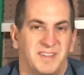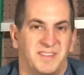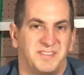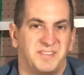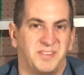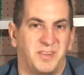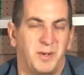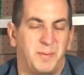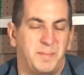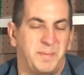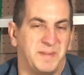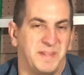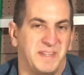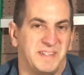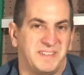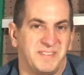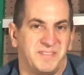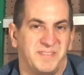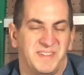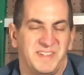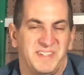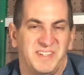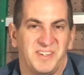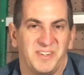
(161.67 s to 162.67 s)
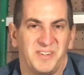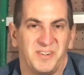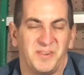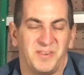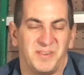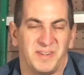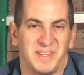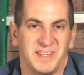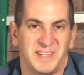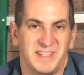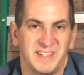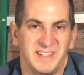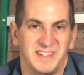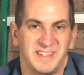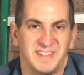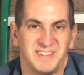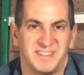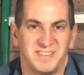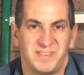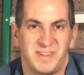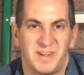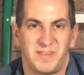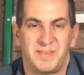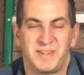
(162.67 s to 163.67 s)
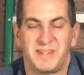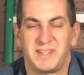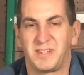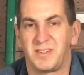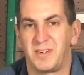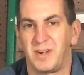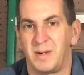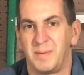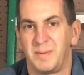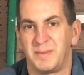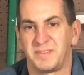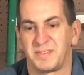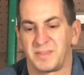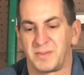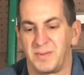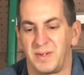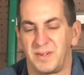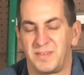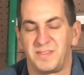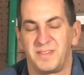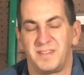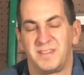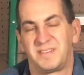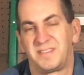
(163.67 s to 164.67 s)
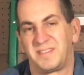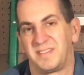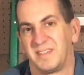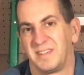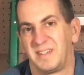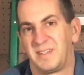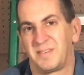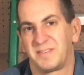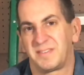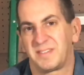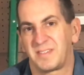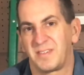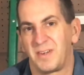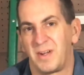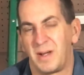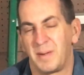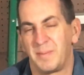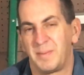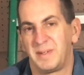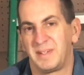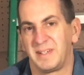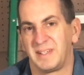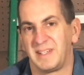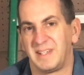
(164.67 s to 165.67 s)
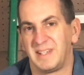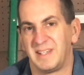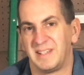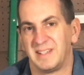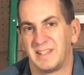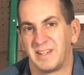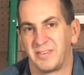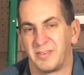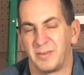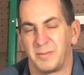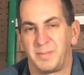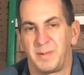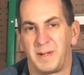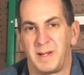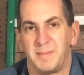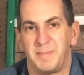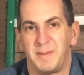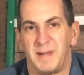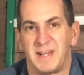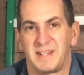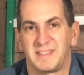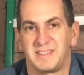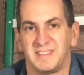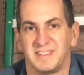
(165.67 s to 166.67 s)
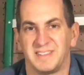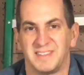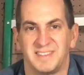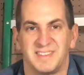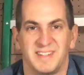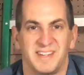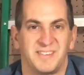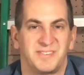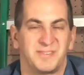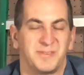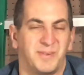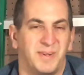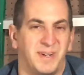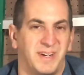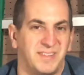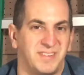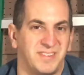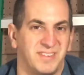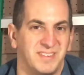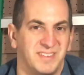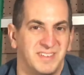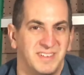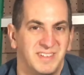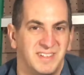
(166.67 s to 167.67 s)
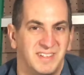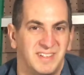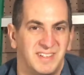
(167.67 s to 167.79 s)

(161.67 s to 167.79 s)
So I hope you liked the video, and if you have any comments or questions, leave us a comment and I'll reply back to you. Thanks for watching.